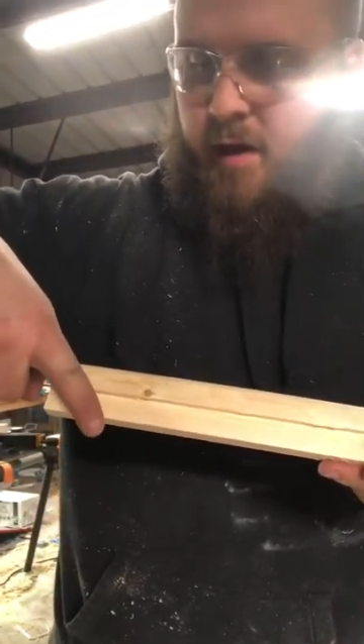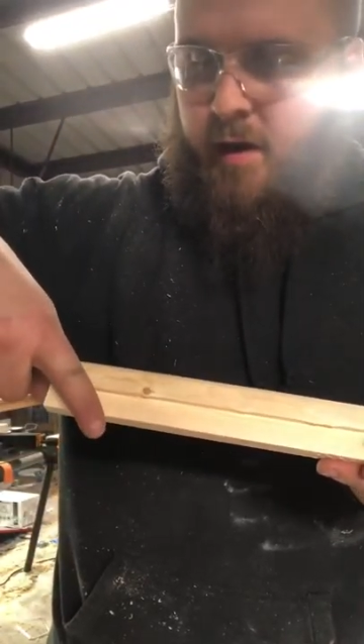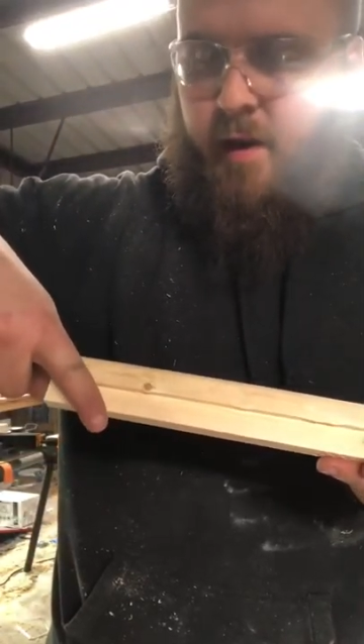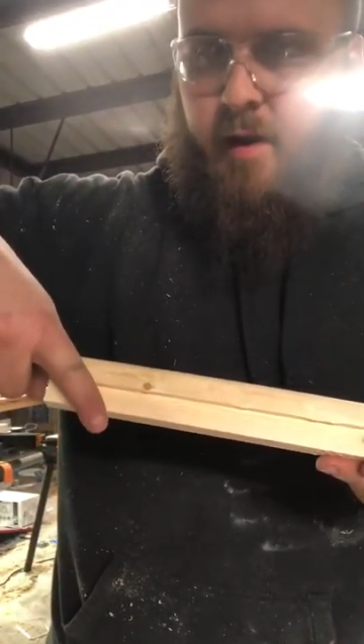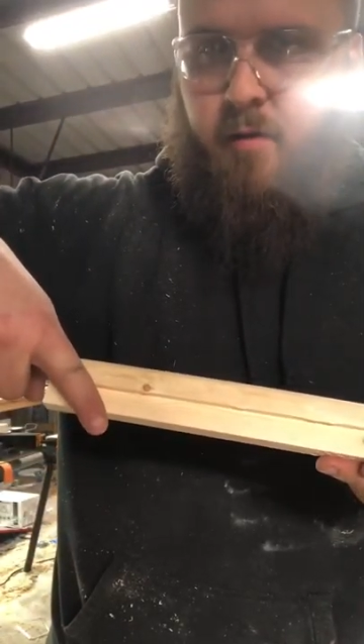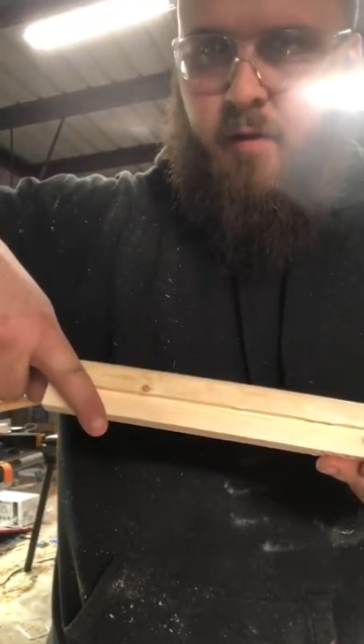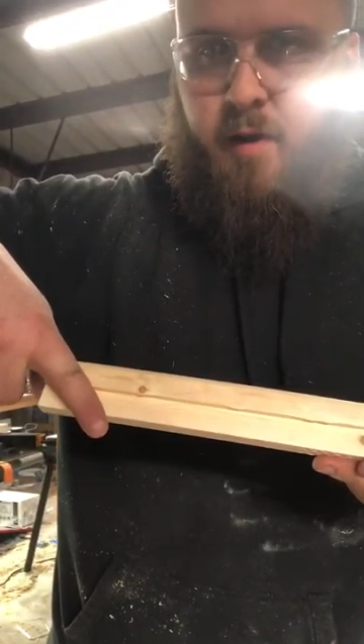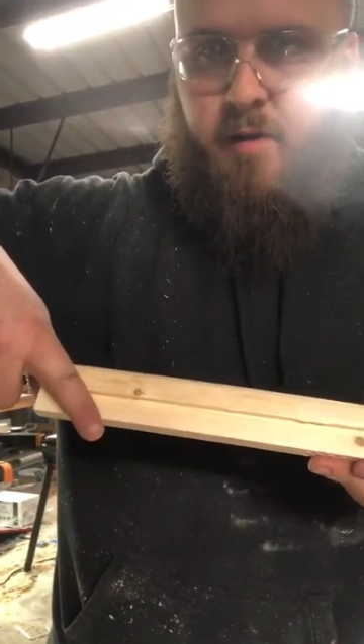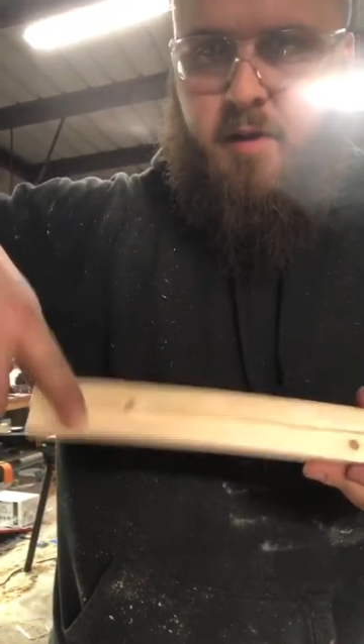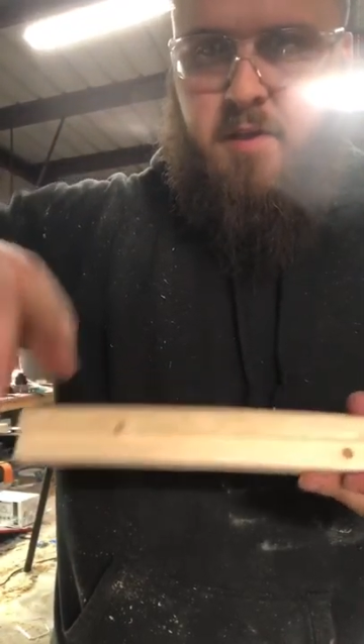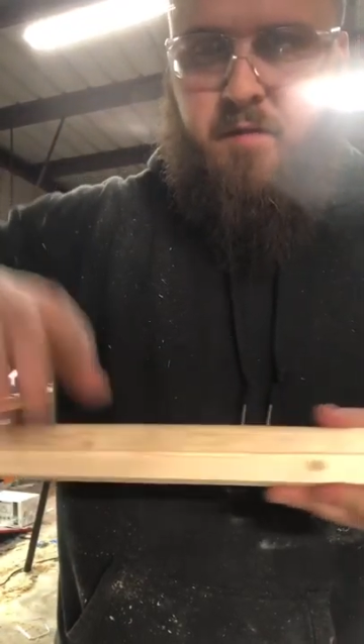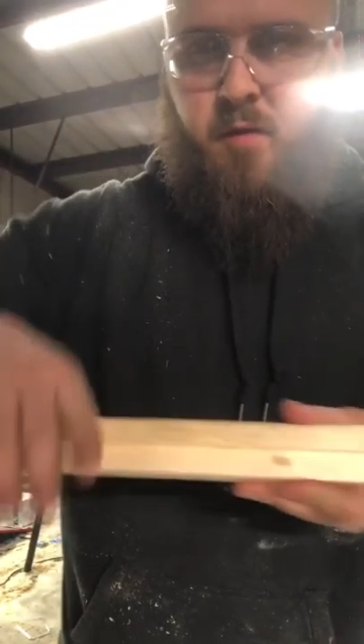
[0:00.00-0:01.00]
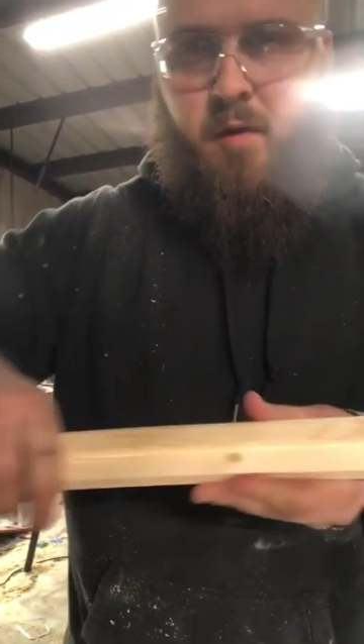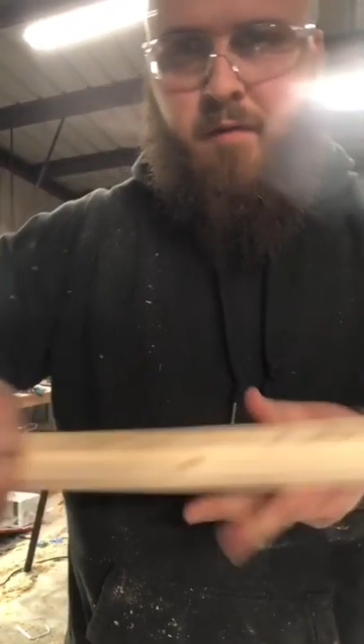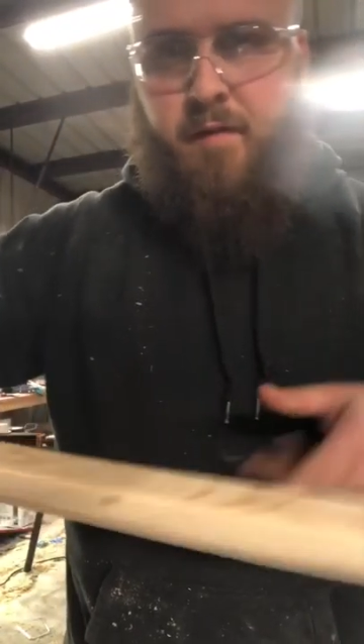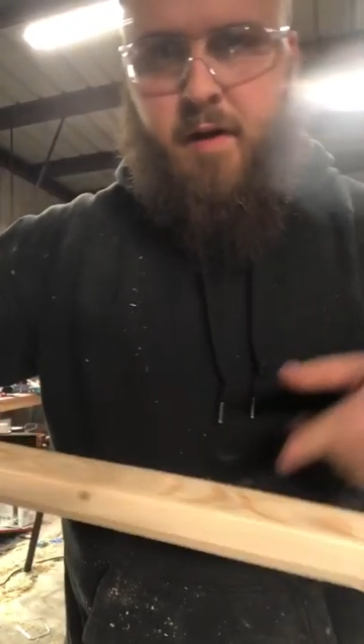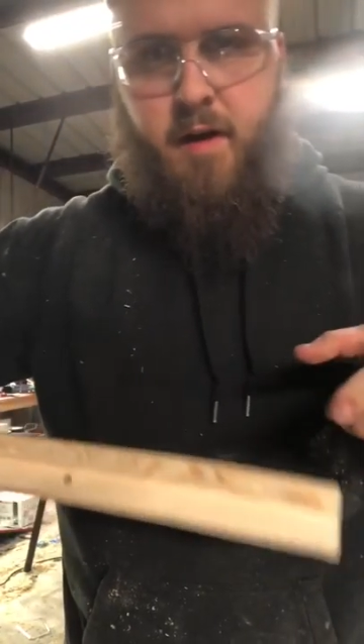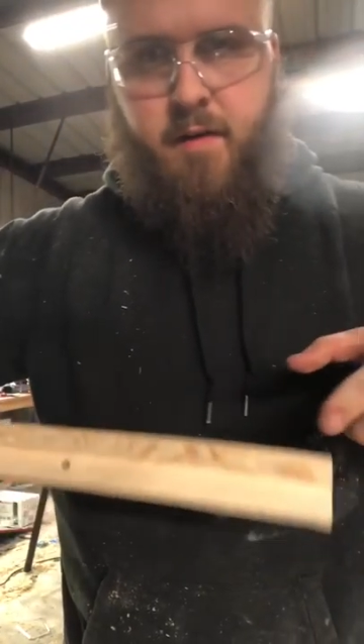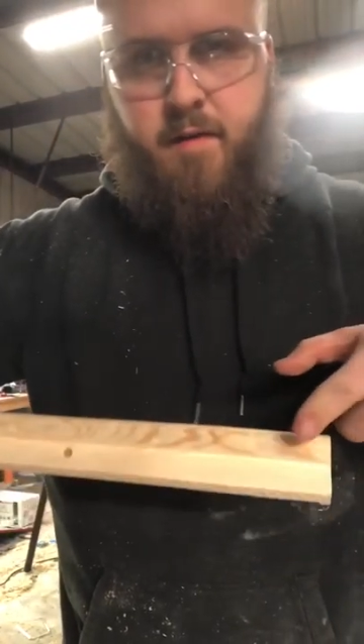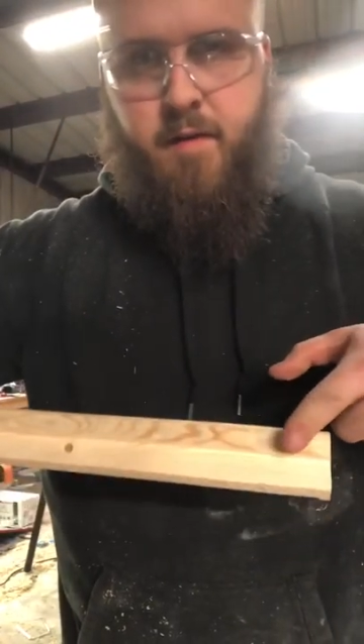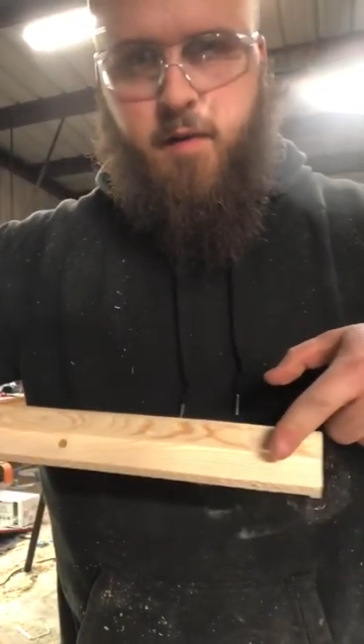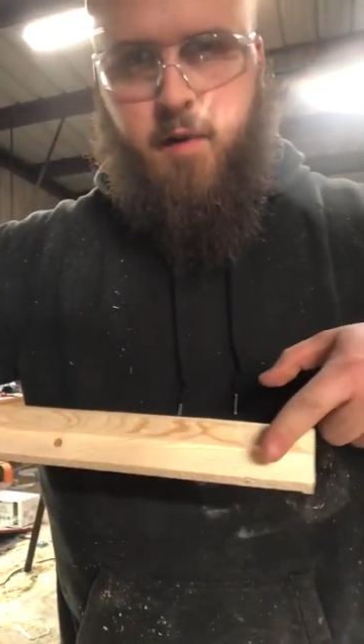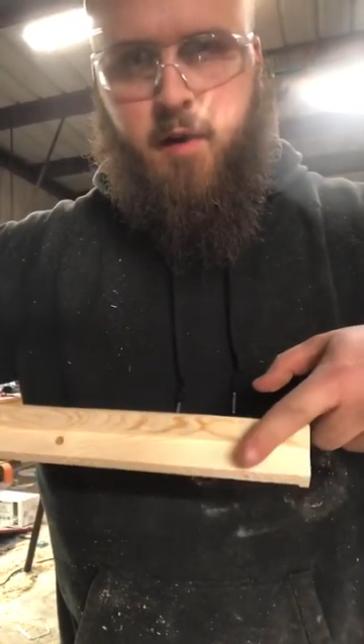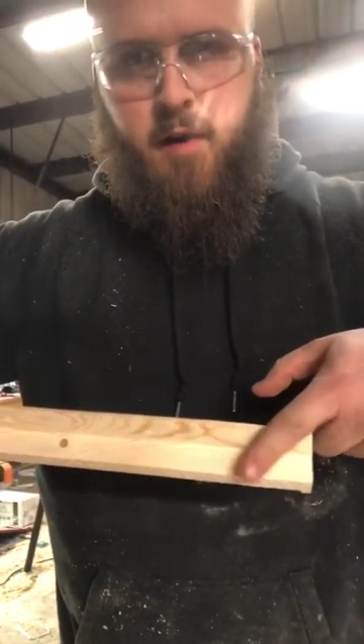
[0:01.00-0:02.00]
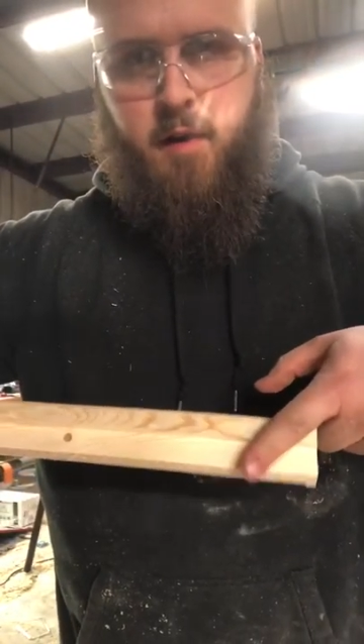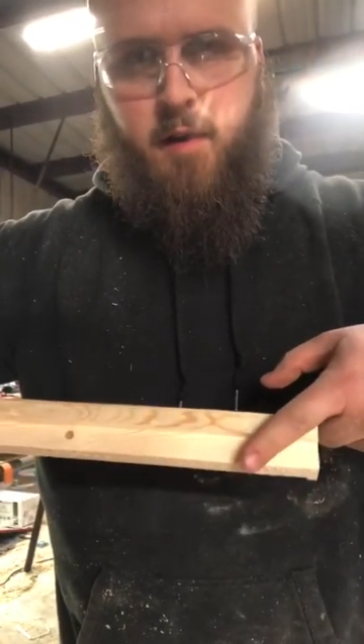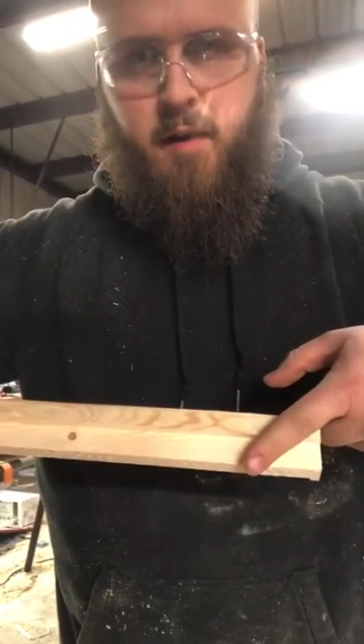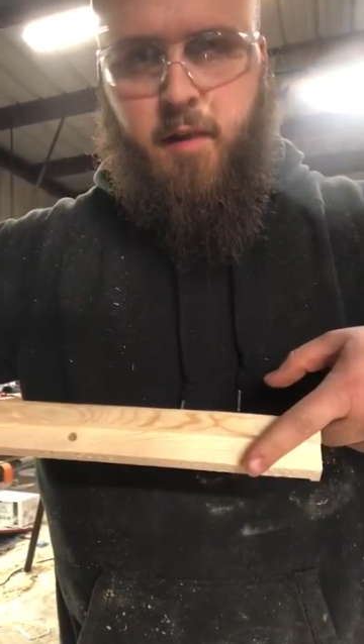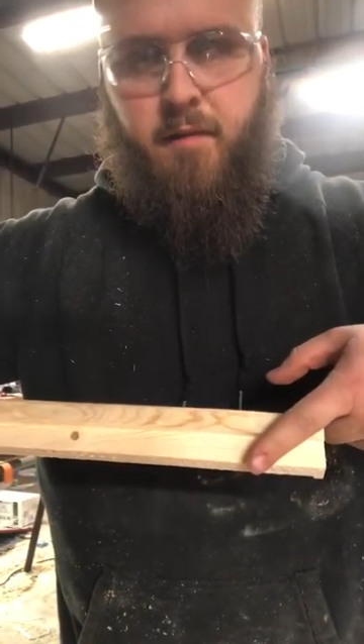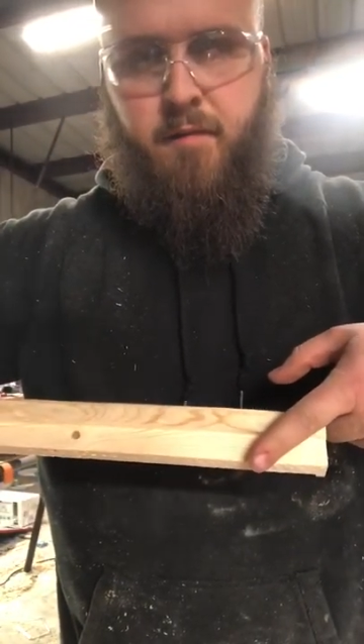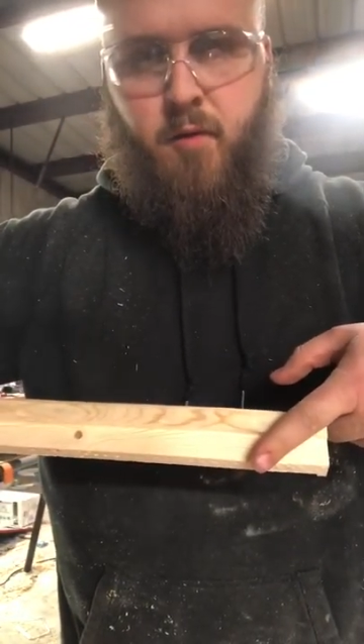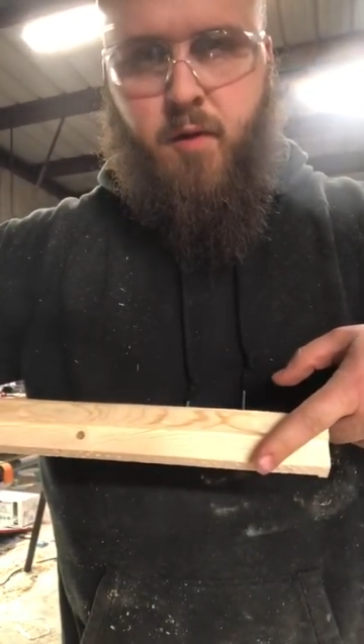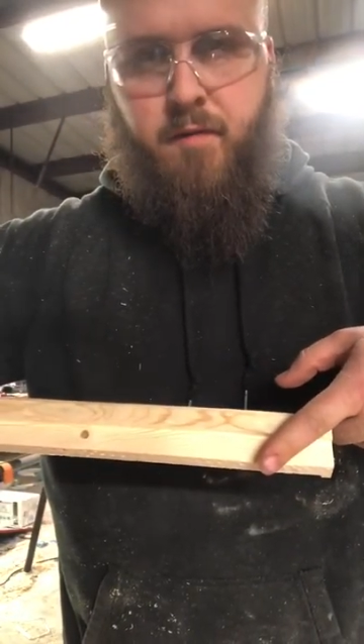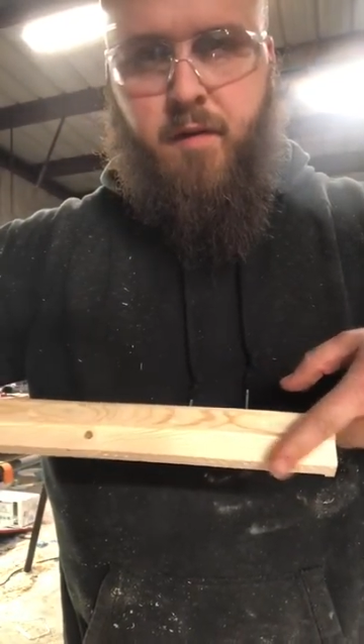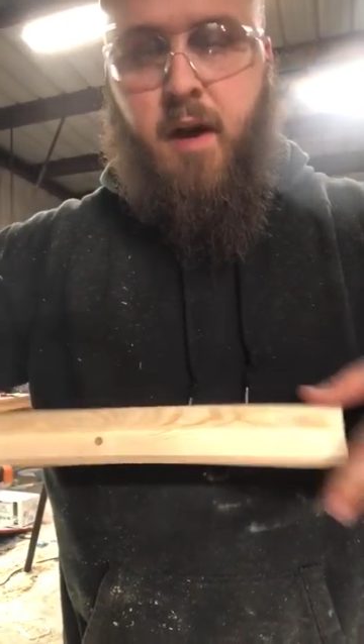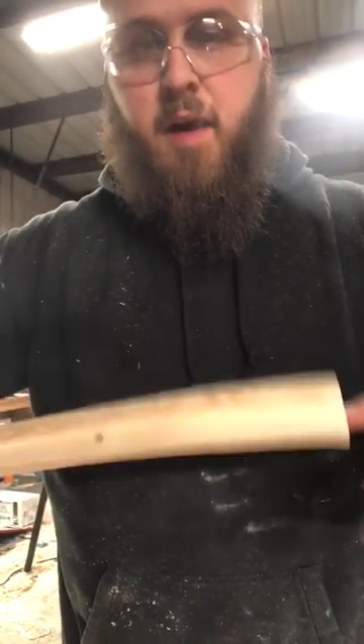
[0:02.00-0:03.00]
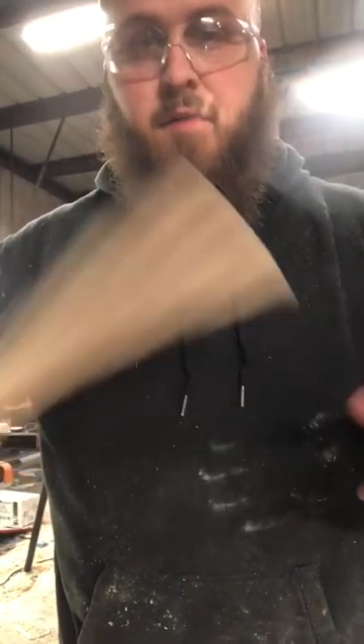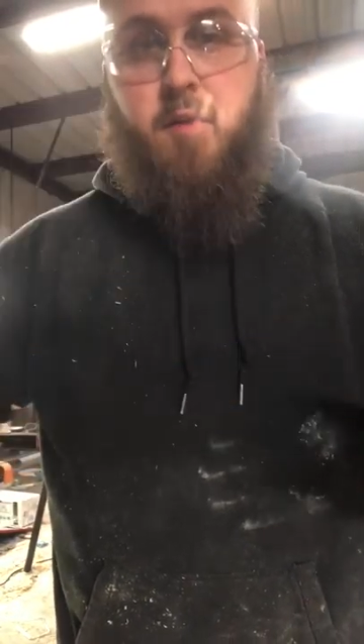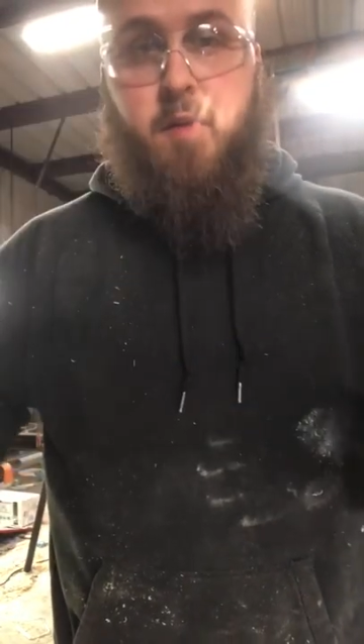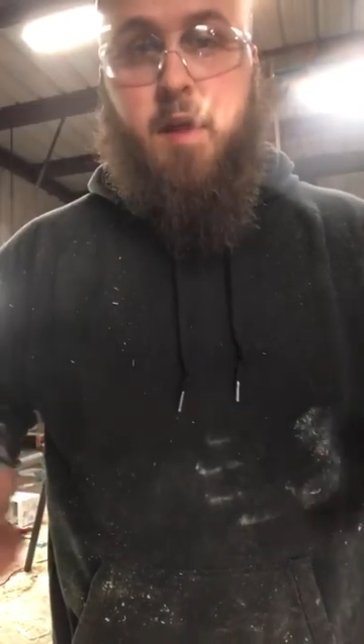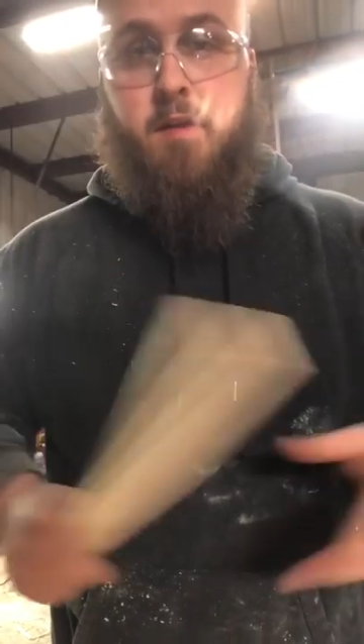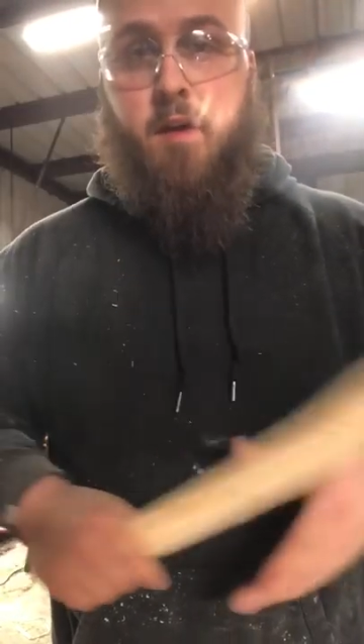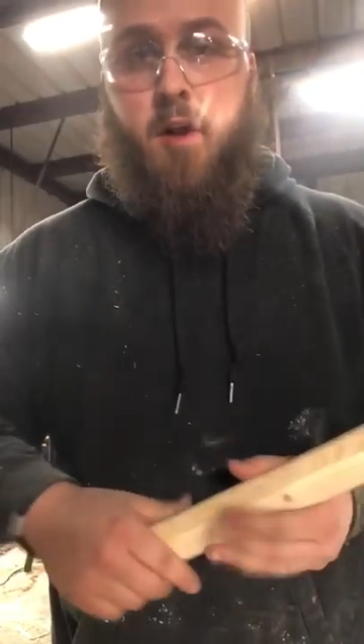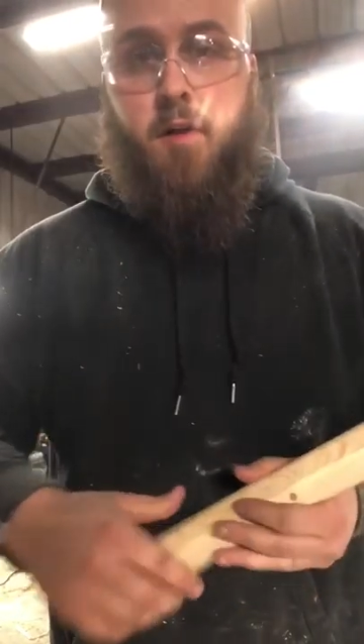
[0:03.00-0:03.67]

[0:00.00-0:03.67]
an angle like this, 45, and then 45, and do that to all of